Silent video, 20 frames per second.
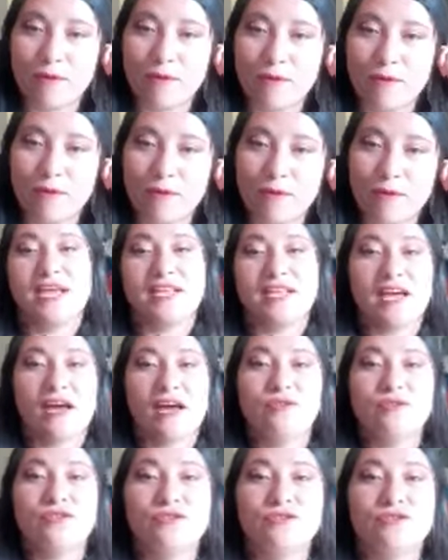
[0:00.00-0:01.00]
not
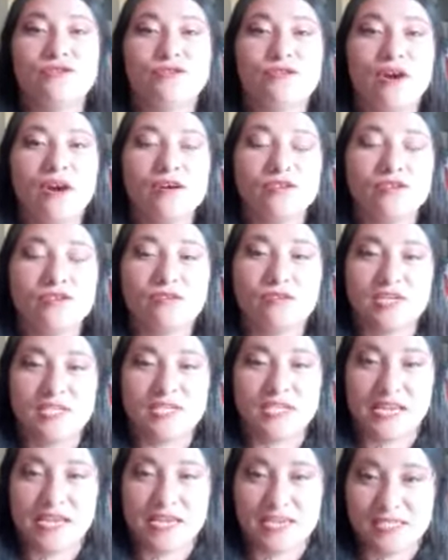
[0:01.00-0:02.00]
on your groceries
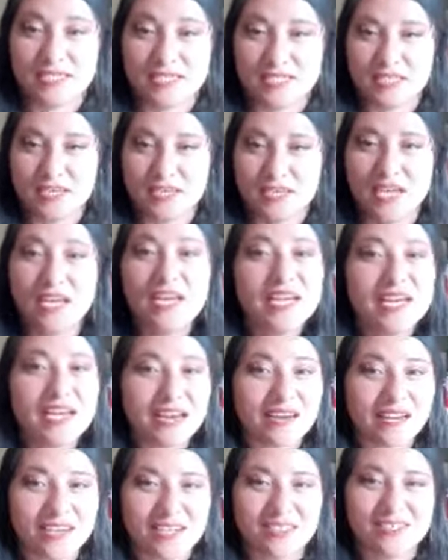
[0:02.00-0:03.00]
list in
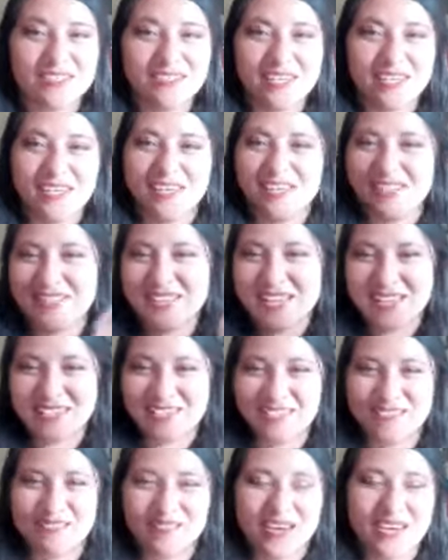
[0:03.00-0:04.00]
English.
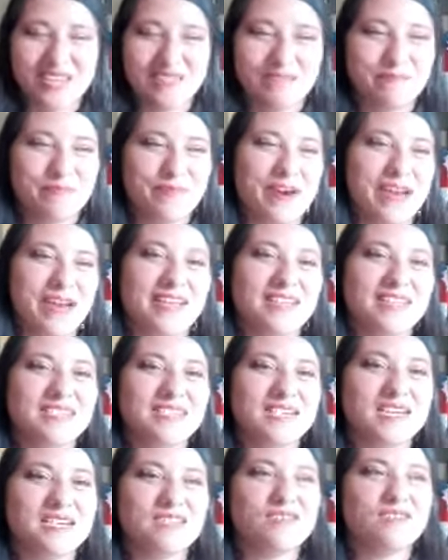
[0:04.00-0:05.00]
That's great practice.
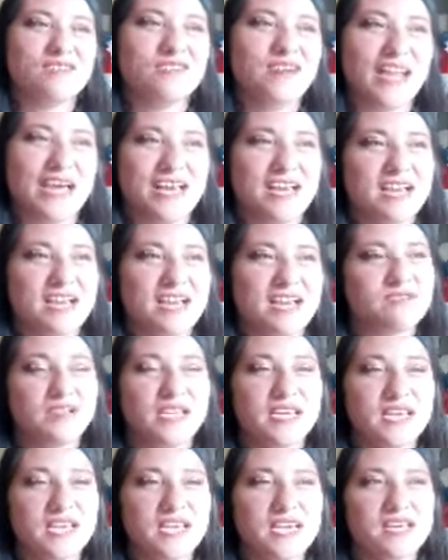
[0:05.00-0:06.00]
And like
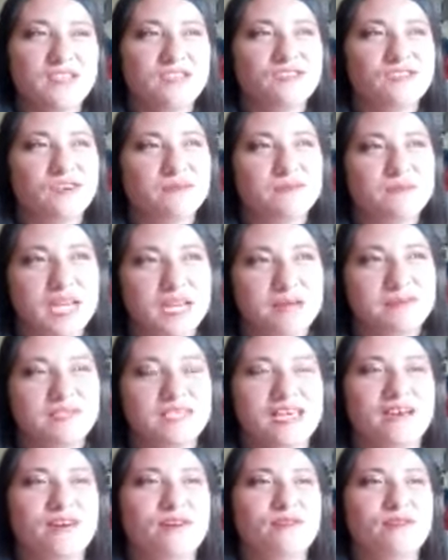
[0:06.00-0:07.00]
actually sometimes
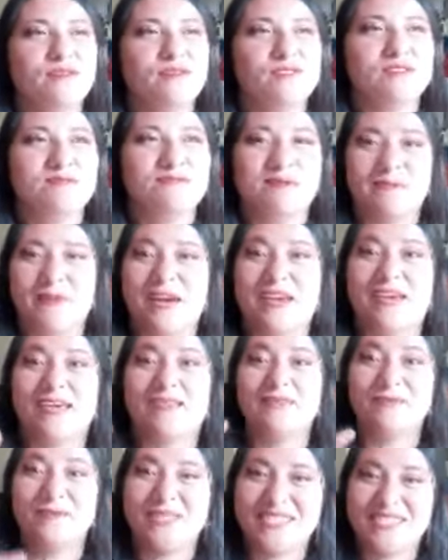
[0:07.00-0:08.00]
I go to the supermarket
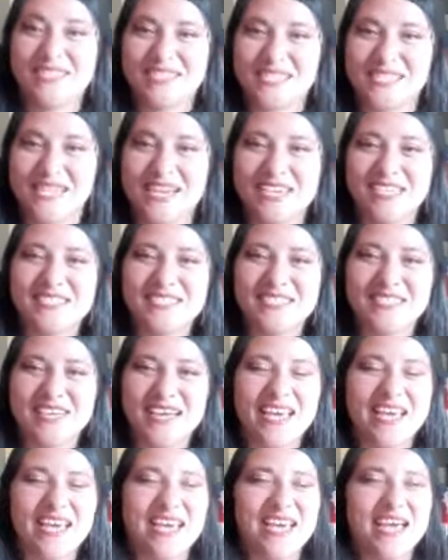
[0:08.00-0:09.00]
with this list
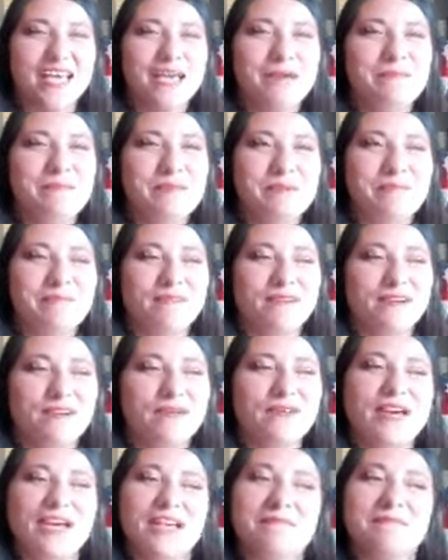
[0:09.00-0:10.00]
and people
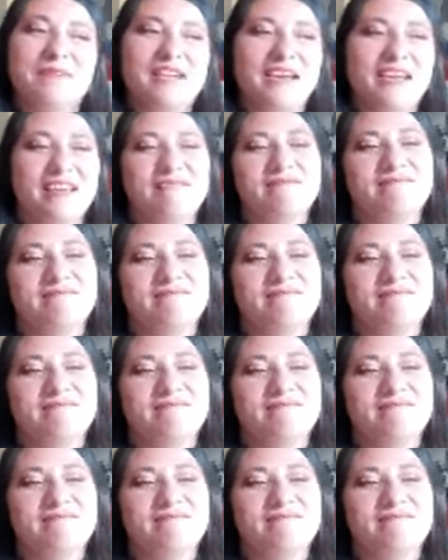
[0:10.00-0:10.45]
look at me like,